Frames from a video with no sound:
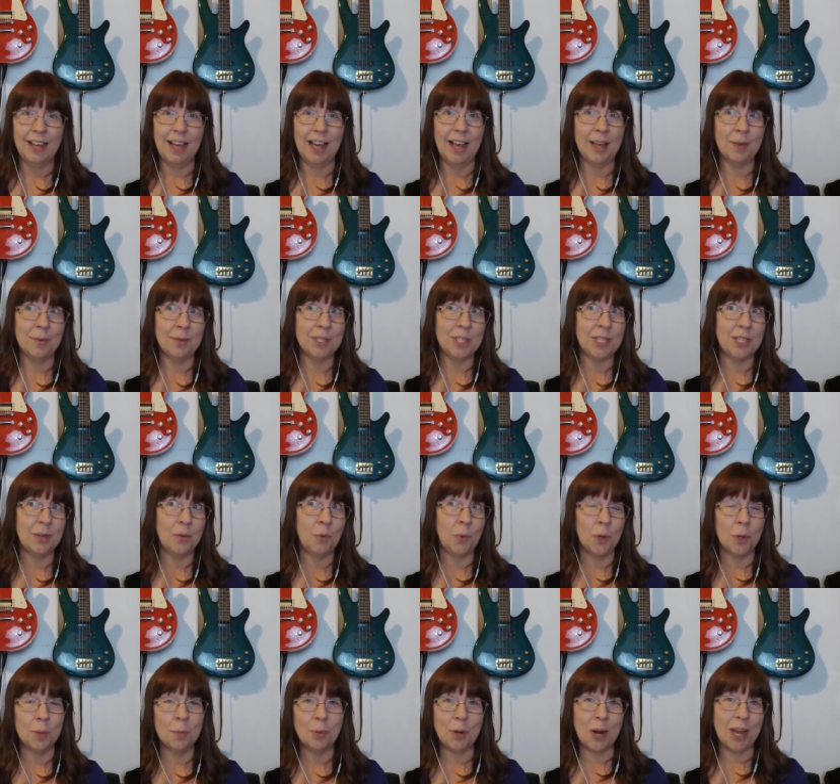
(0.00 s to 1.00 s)
I was a
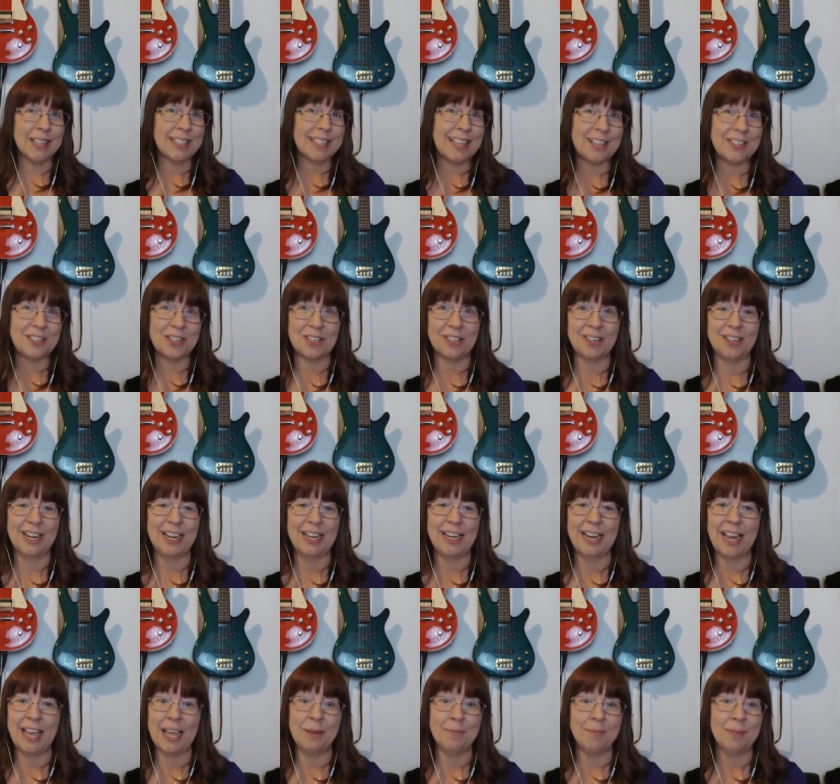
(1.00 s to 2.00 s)
word processor and
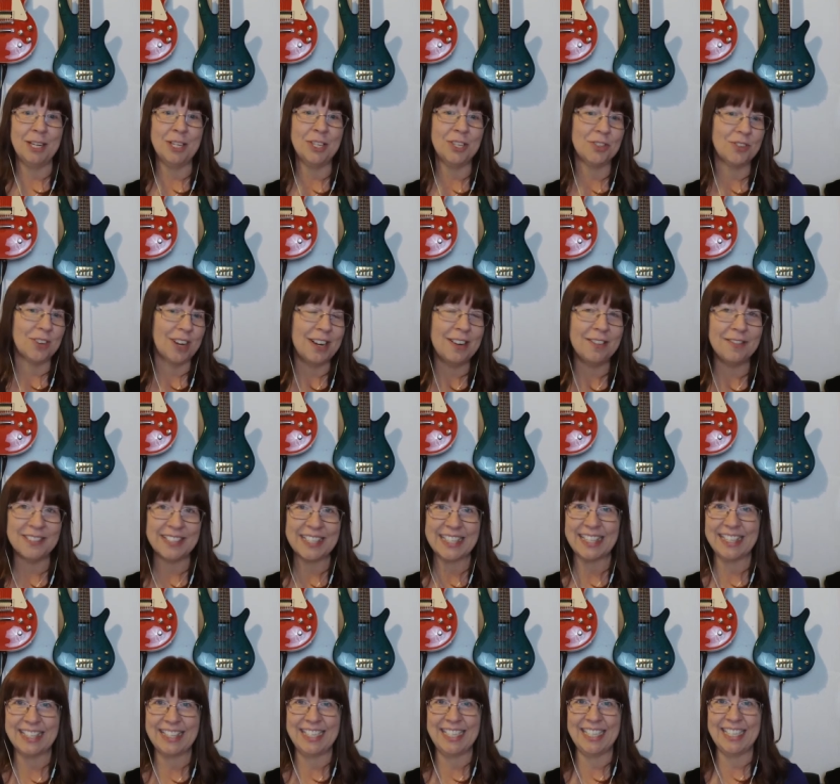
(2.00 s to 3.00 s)
an administrative
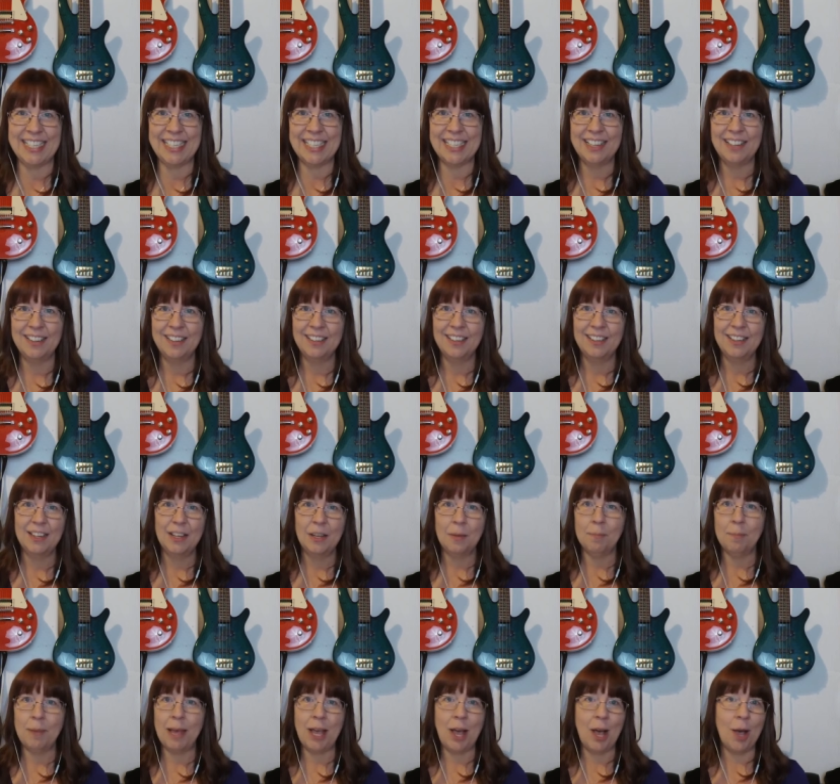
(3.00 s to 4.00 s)
assistant.
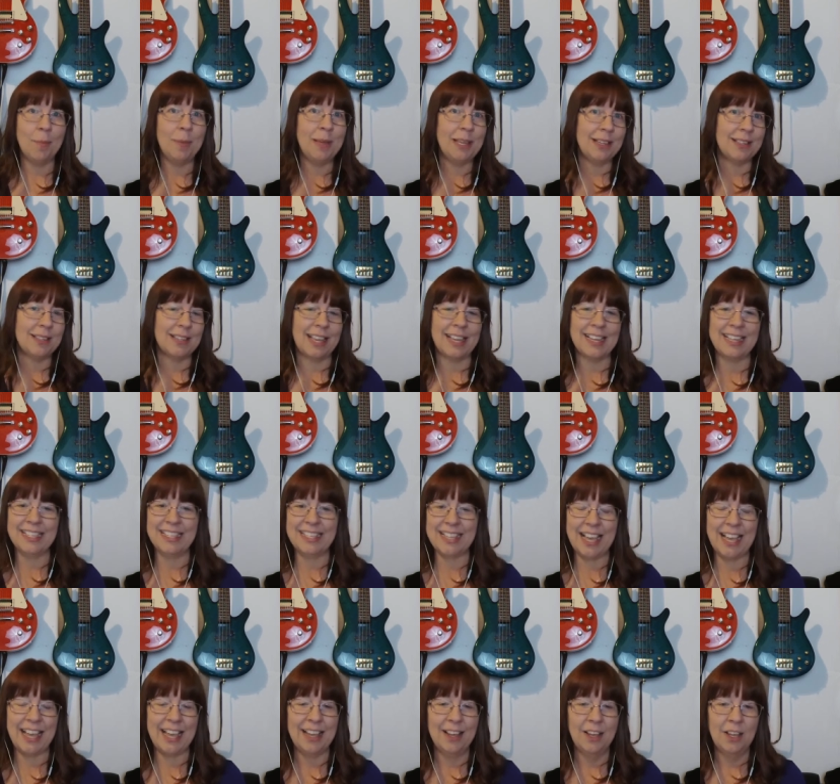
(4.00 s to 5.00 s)
My hobbies, I could
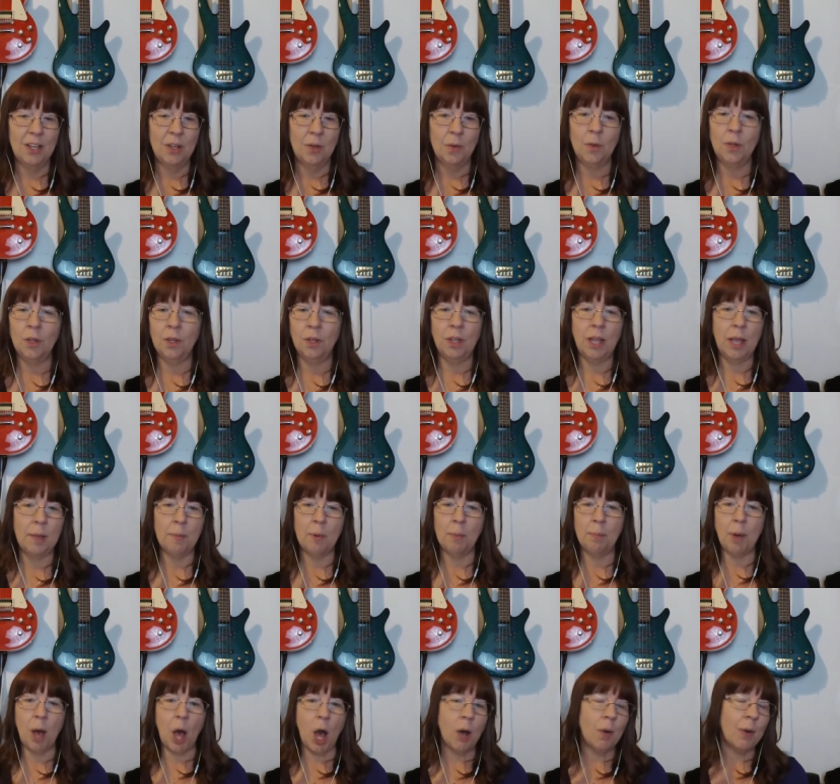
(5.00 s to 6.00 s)
say, well, I'm a
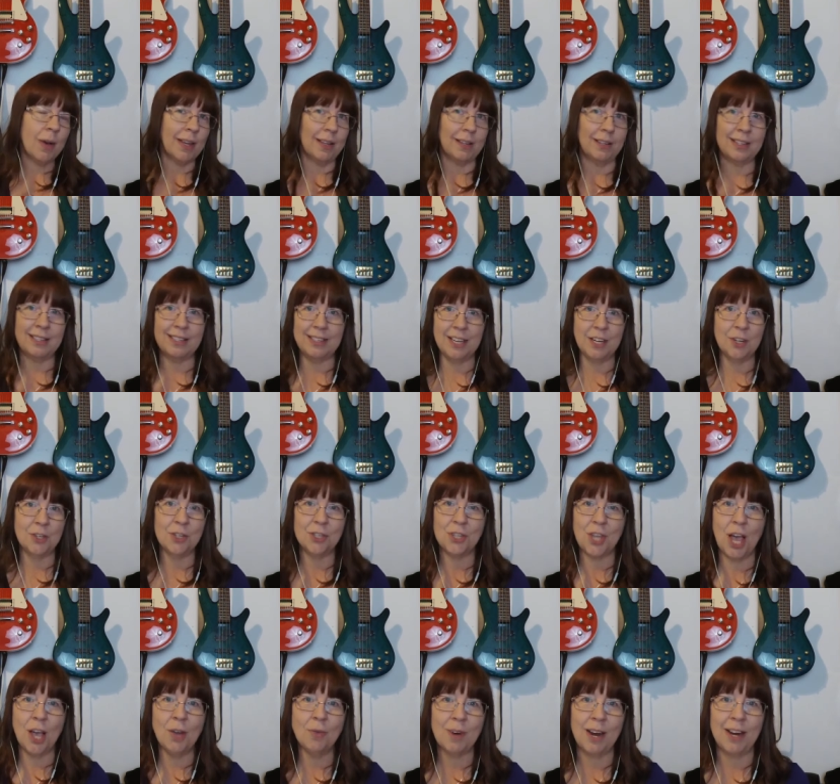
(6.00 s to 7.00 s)
poet, a singer
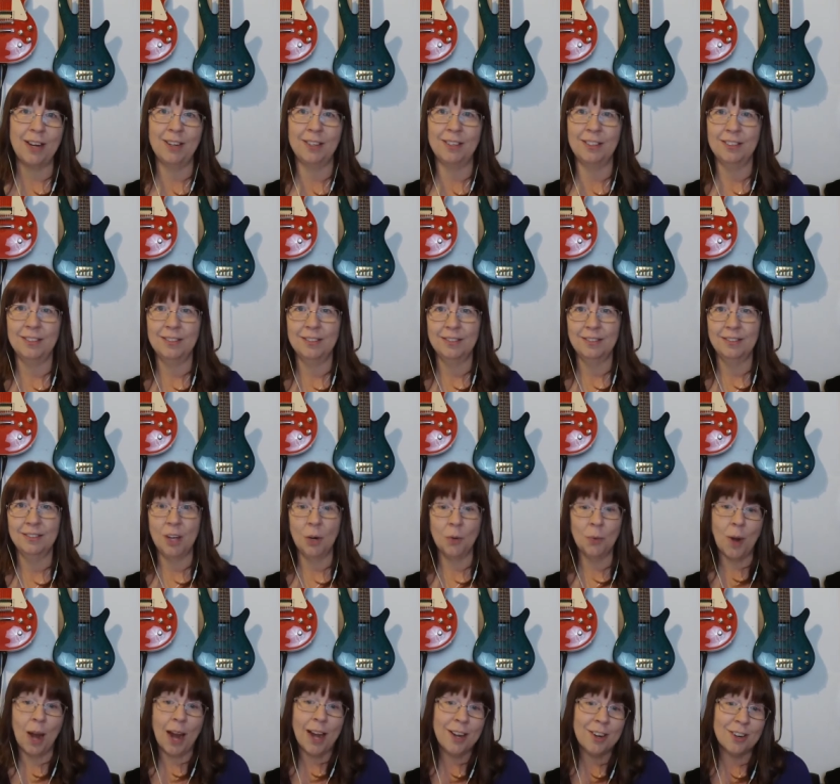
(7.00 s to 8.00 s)
songwriter, a
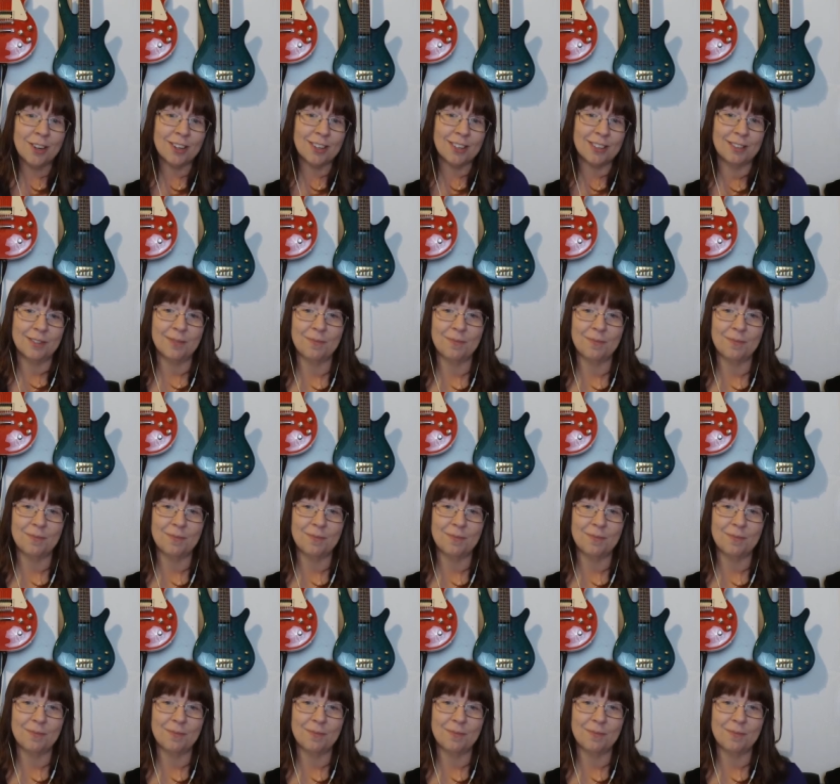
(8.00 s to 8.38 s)
writer.